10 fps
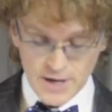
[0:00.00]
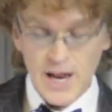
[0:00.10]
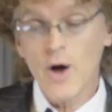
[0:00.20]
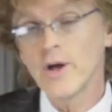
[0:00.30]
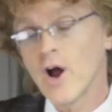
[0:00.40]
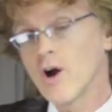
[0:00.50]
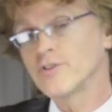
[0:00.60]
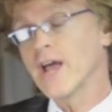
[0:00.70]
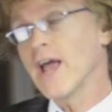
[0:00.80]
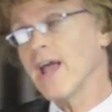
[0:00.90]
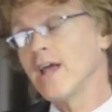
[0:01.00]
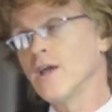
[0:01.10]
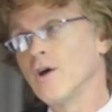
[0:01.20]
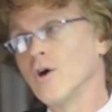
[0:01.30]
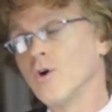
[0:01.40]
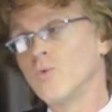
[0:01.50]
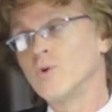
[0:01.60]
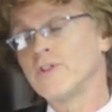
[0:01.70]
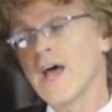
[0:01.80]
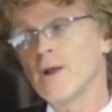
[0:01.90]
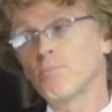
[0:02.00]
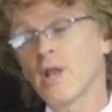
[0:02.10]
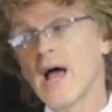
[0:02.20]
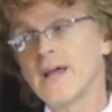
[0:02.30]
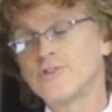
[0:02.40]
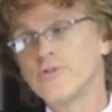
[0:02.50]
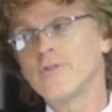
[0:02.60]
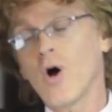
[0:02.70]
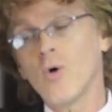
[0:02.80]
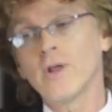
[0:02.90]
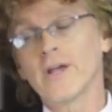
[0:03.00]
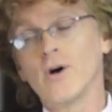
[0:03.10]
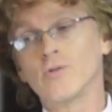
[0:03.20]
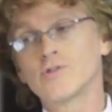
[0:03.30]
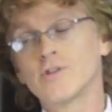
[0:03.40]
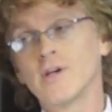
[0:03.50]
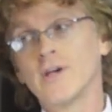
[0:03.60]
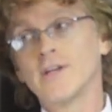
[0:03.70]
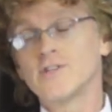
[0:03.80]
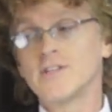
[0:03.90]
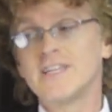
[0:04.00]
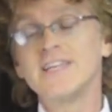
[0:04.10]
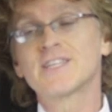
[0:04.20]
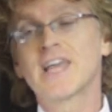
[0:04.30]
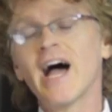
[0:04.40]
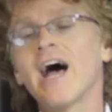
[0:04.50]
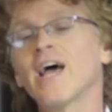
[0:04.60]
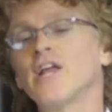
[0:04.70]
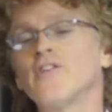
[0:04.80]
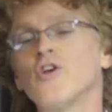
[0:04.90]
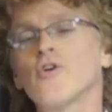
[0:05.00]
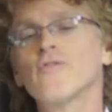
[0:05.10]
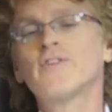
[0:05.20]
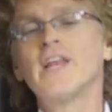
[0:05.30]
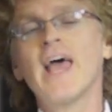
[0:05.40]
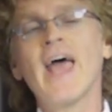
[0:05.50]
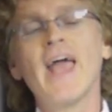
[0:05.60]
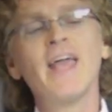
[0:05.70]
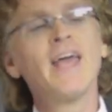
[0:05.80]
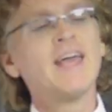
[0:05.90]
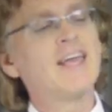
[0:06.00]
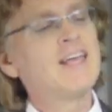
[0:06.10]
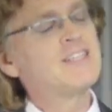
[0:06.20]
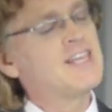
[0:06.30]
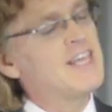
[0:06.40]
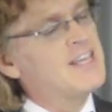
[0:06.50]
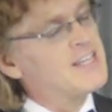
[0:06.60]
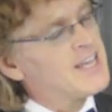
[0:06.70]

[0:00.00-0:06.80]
now in our day would that apply to the Holy Ghost since he's God in the earth today is he